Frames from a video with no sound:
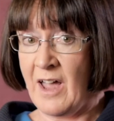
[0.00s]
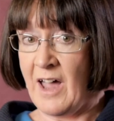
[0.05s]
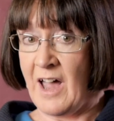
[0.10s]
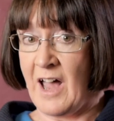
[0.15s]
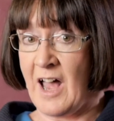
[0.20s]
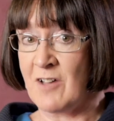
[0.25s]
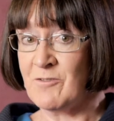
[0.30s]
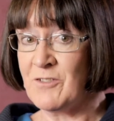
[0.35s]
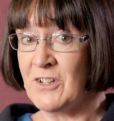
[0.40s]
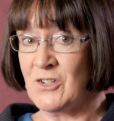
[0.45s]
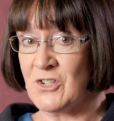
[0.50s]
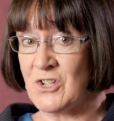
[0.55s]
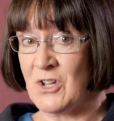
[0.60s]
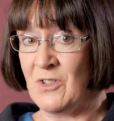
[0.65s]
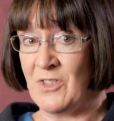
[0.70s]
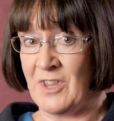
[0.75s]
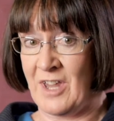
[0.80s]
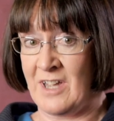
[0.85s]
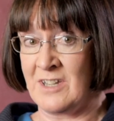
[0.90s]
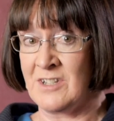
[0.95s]
Having
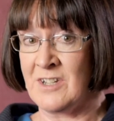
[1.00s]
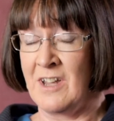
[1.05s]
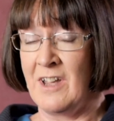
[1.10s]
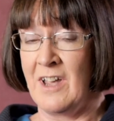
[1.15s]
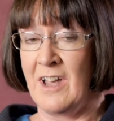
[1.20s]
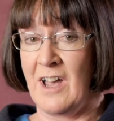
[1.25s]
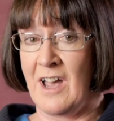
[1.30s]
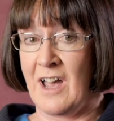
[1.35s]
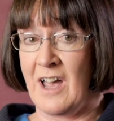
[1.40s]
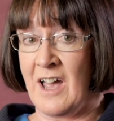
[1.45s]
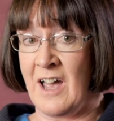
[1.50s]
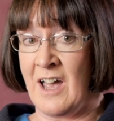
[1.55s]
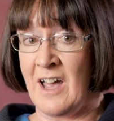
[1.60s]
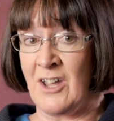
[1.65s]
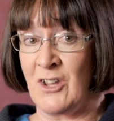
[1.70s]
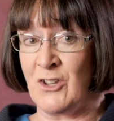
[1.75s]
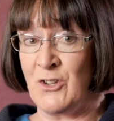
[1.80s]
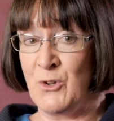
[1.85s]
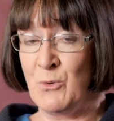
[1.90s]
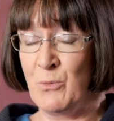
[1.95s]
done that,
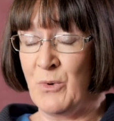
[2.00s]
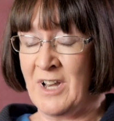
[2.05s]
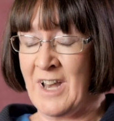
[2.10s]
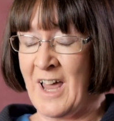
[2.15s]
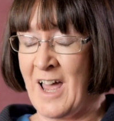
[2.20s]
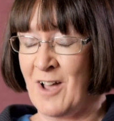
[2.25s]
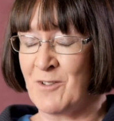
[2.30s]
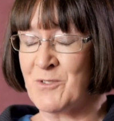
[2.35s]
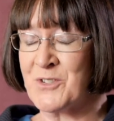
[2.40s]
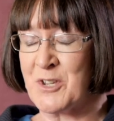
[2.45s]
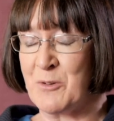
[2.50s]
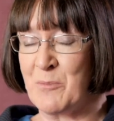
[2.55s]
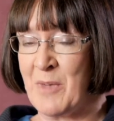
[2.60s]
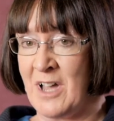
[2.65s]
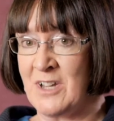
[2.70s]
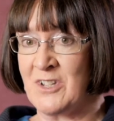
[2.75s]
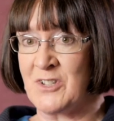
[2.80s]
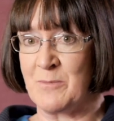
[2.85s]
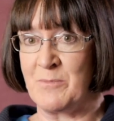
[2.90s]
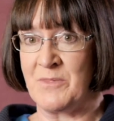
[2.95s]
you will have some
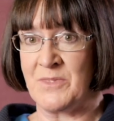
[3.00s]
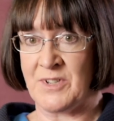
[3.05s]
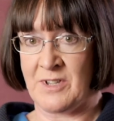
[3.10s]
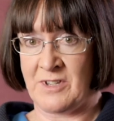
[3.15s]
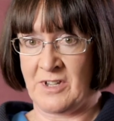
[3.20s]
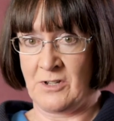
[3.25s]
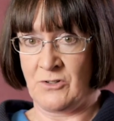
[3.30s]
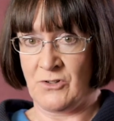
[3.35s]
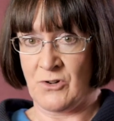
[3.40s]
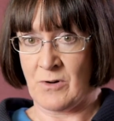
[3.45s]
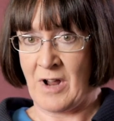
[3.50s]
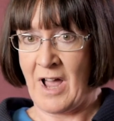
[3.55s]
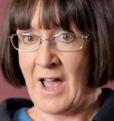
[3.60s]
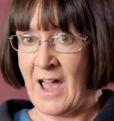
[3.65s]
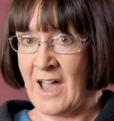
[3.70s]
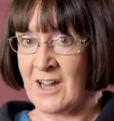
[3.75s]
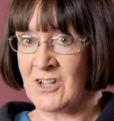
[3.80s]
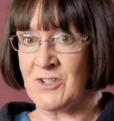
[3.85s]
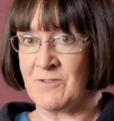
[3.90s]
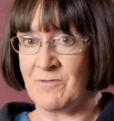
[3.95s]
items in your
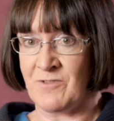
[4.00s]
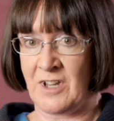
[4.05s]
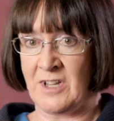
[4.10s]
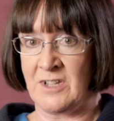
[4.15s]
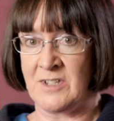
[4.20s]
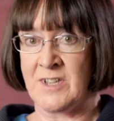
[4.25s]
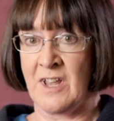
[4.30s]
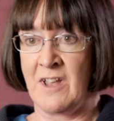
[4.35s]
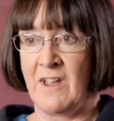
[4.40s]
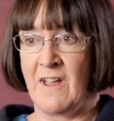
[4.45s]
act phase